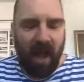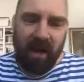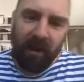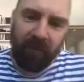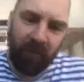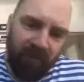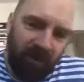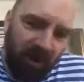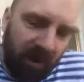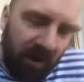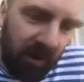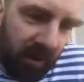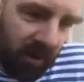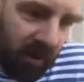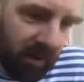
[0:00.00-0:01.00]
I
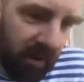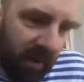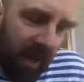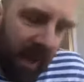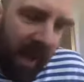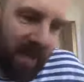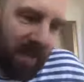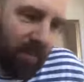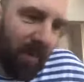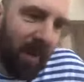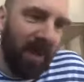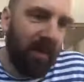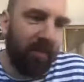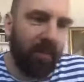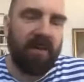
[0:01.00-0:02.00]

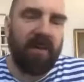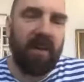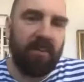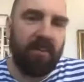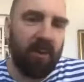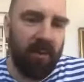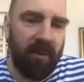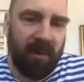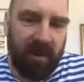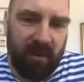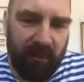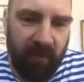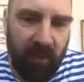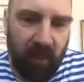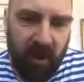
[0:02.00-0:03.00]
was in the process
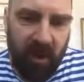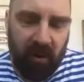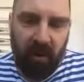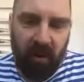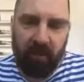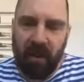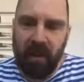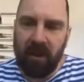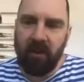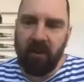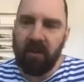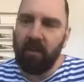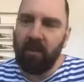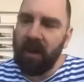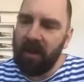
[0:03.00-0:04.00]
of working on
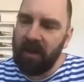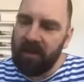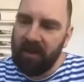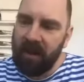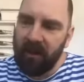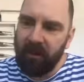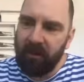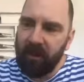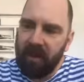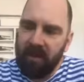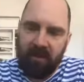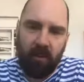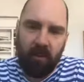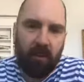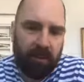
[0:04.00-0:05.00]
the one hand side on my
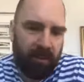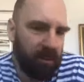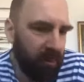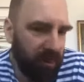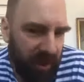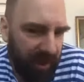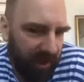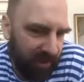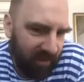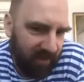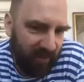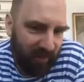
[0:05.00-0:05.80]
solo project.